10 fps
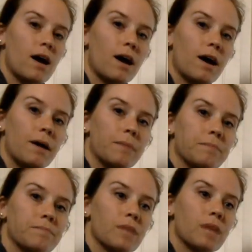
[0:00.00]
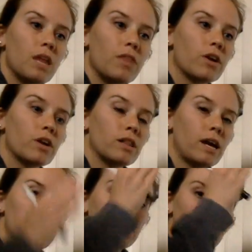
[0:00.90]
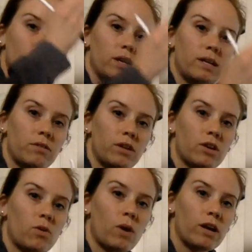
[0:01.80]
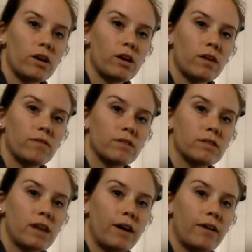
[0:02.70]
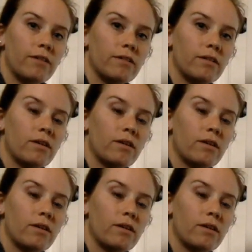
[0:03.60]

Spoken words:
they're going to line up straight down the equator of the cell.